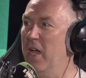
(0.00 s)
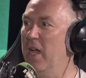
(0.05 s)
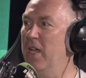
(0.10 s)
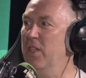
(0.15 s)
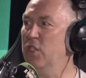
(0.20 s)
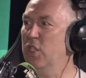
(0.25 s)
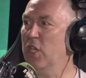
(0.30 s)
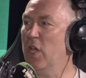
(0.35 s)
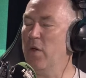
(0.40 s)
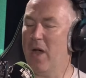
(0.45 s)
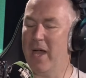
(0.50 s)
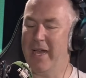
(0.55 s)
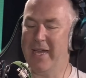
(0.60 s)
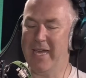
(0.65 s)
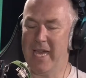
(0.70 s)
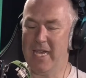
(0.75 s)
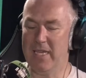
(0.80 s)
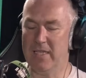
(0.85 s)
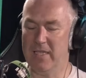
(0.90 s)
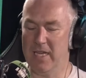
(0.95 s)
And so I
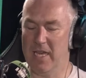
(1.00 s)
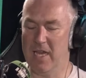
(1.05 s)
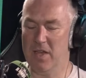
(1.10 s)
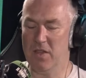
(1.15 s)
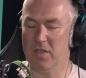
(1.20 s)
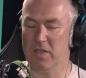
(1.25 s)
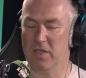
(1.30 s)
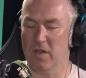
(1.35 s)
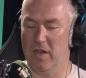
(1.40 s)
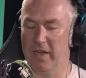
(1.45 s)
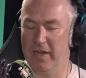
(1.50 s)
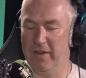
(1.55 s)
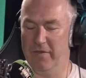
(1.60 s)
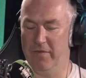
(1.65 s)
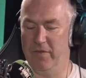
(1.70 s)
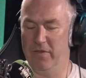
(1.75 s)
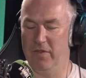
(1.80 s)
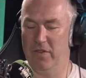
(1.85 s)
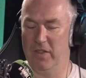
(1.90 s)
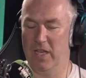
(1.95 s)
guess the other side
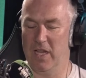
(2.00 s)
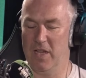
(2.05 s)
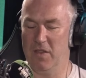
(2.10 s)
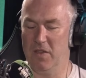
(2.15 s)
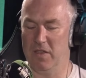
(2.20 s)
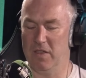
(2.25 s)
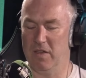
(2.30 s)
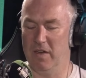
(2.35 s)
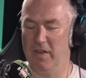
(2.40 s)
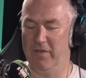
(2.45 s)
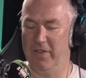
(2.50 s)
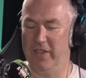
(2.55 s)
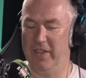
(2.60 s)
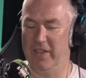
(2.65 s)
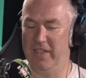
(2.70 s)
of it,